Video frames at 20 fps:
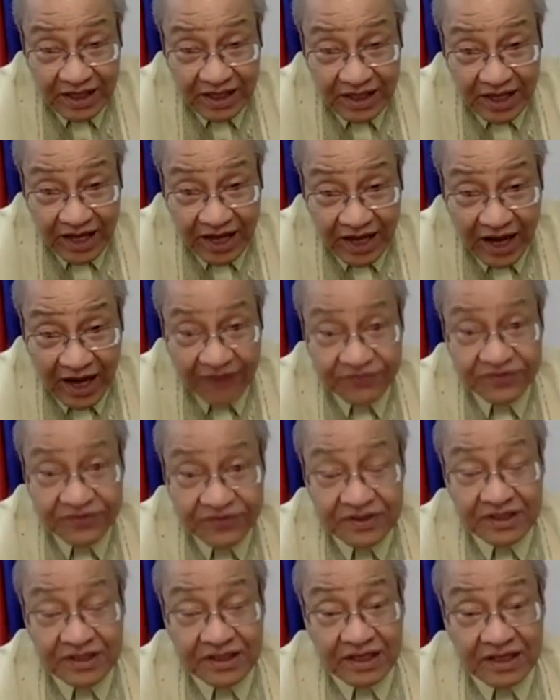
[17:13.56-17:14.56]

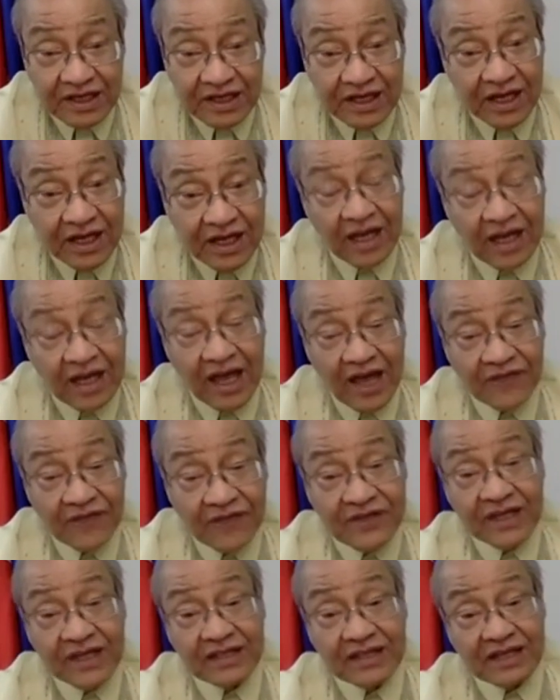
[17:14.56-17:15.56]
after having
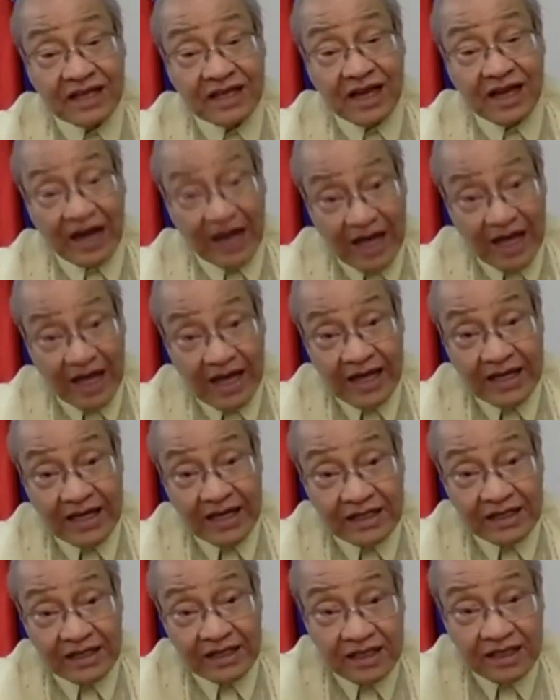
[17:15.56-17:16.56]
a decline
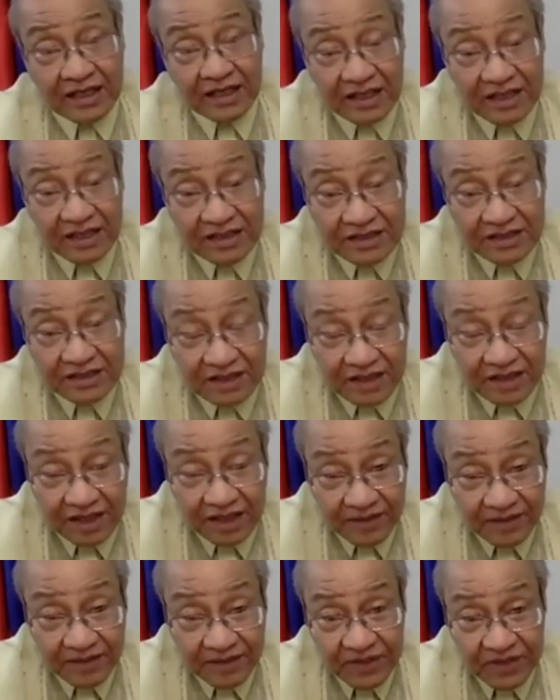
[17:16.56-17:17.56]
in its
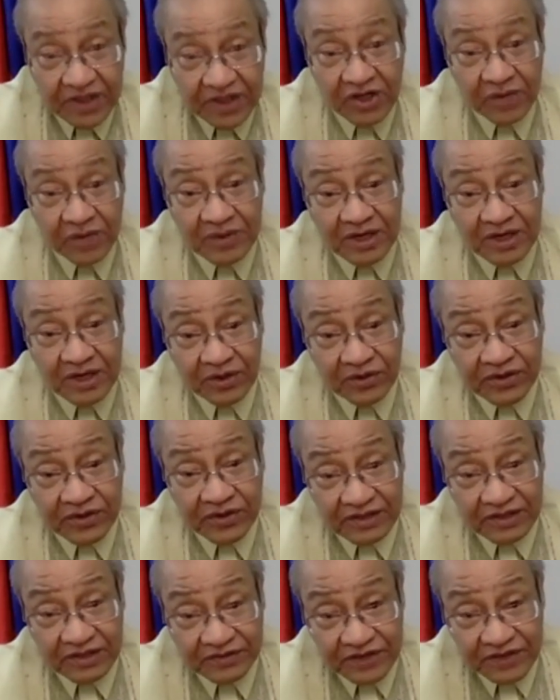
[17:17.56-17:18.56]
economic growth in the
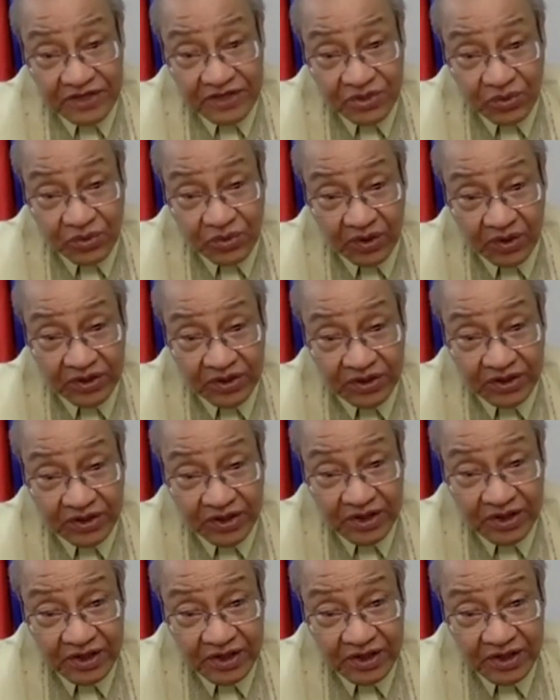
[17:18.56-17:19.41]
first quarter,